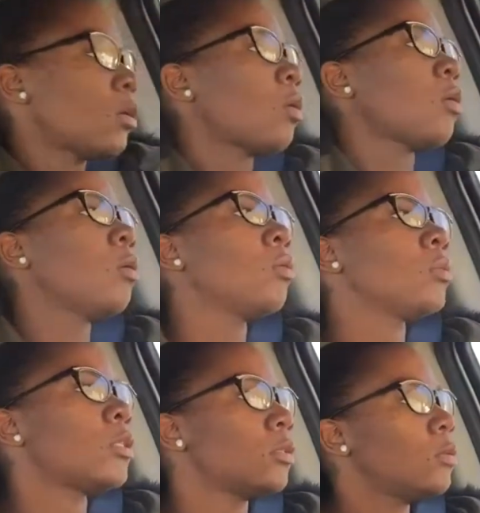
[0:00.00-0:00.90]
go
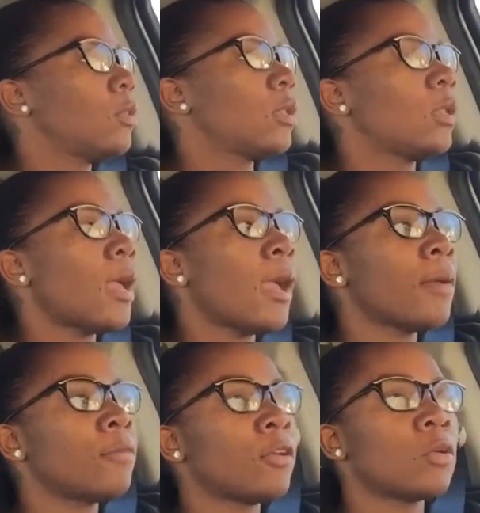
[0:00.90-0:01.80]
to the
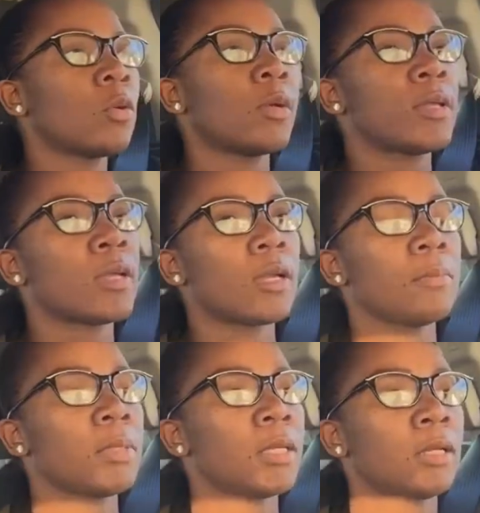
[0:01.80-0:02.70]
lab real quick
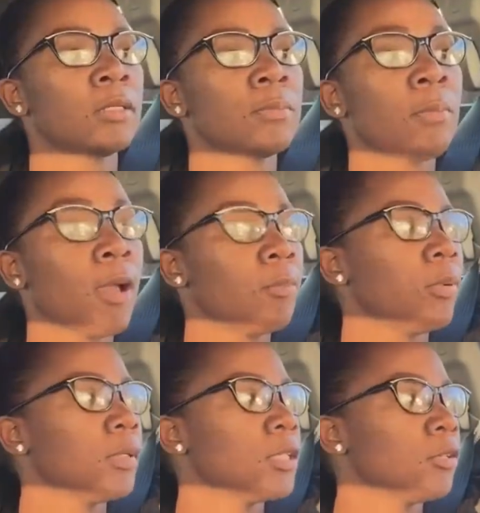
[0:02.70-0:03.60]
because my
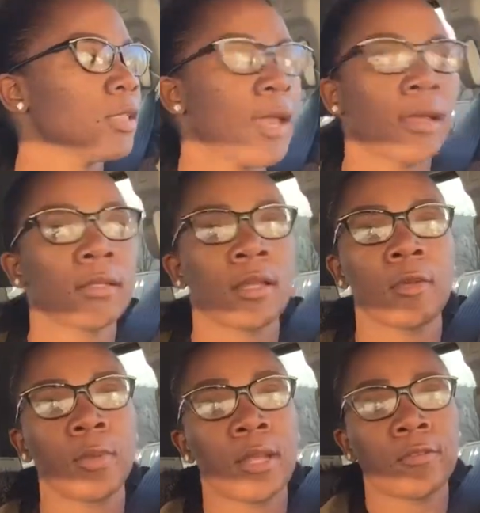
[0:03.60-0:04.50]
printer is acting
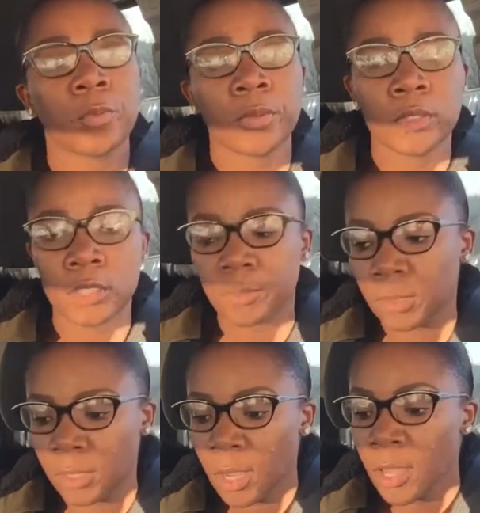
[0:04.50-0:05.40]
up and I have to print
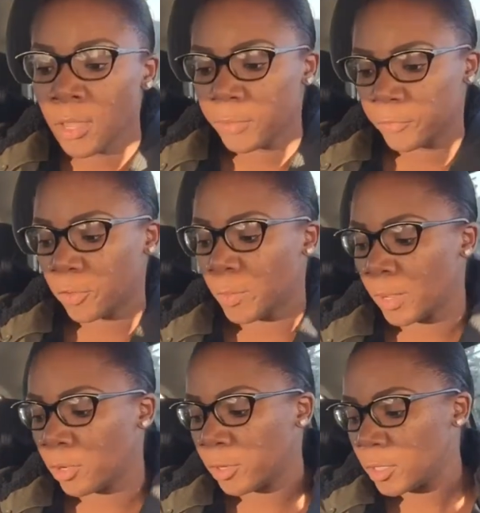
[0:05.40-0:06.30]
something for
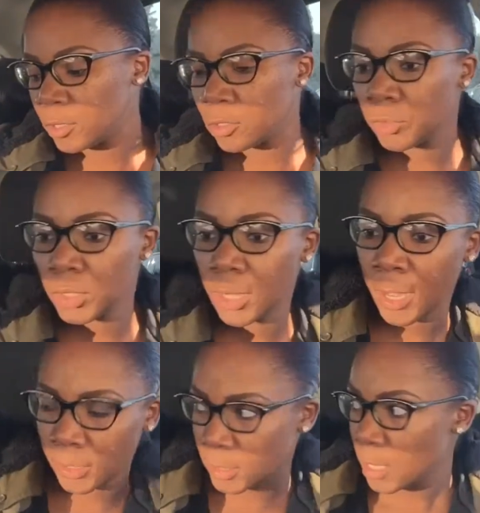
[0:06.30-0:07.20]
my art history
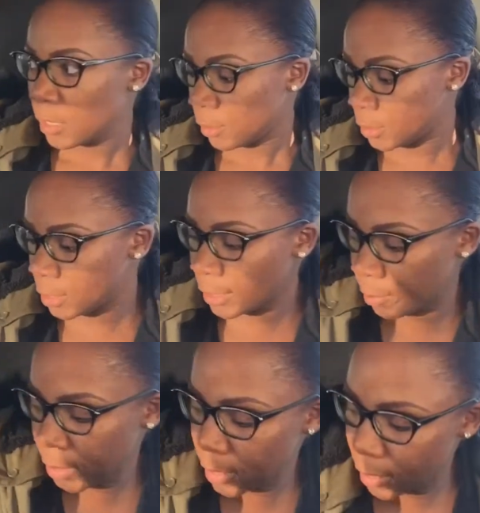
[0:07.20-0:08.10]
class. This lady
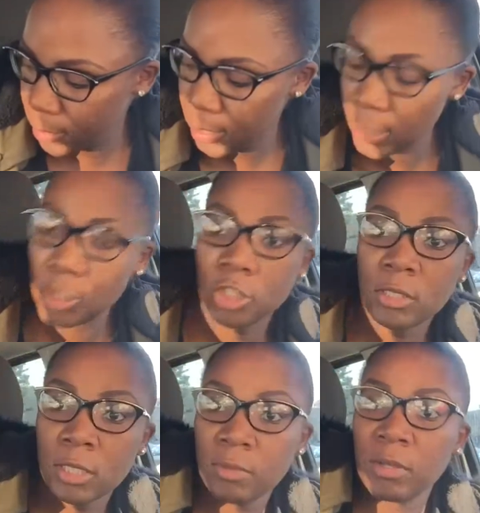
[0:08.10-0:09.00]
better not say shit
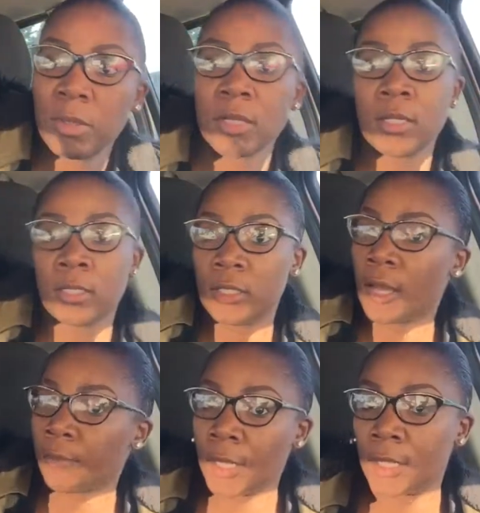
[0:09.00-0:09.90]
to me because
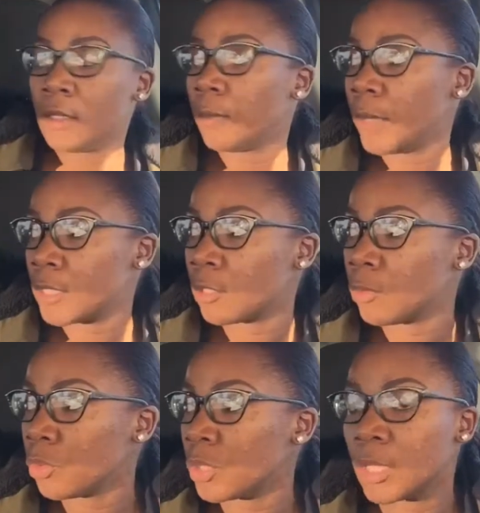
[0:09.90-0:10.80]
I'm not in the best of
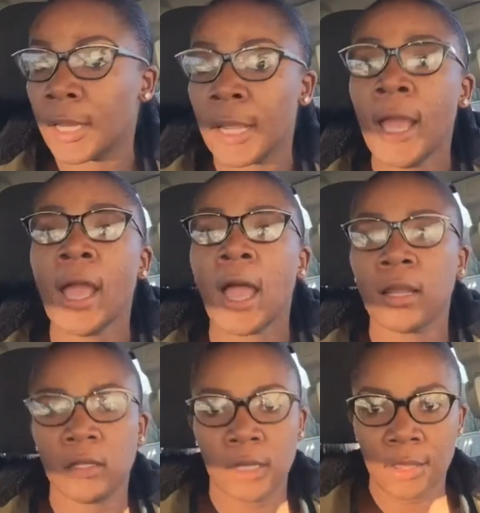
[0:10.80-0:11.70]
moods today. I
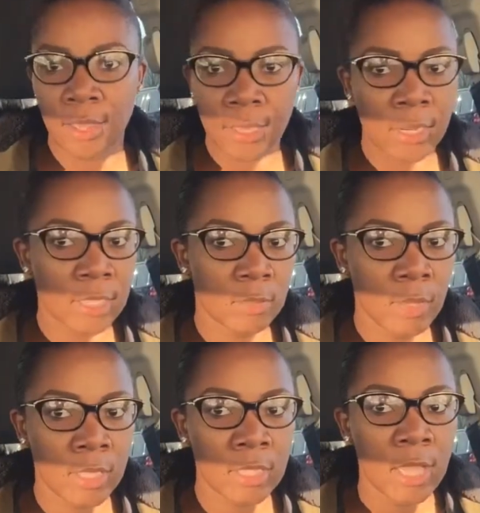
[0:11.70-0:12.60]
look a hot ass
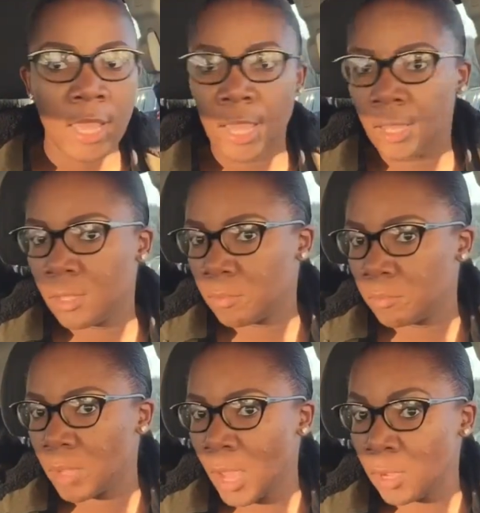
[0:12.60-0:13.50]
mess.
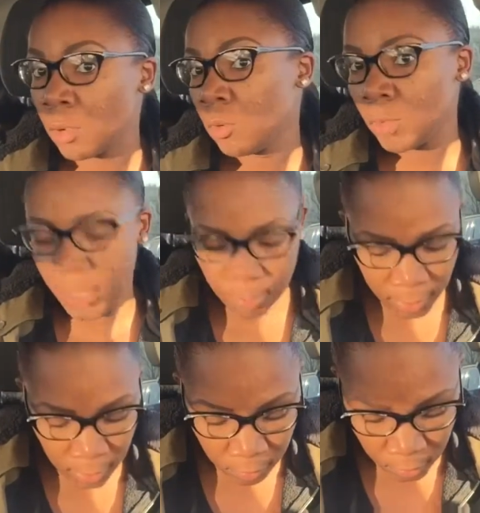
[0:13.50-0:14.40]
Oh, I got my
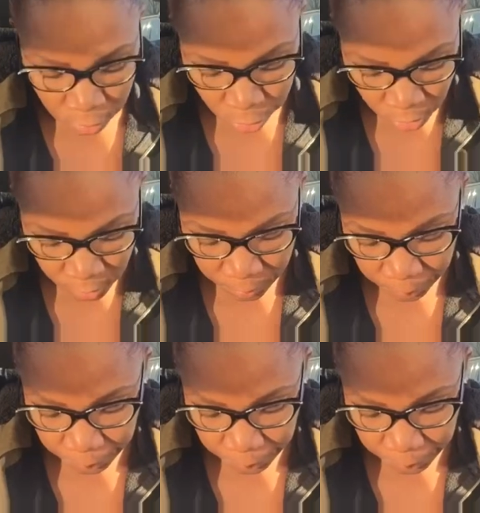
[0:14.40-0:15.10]
earrings on.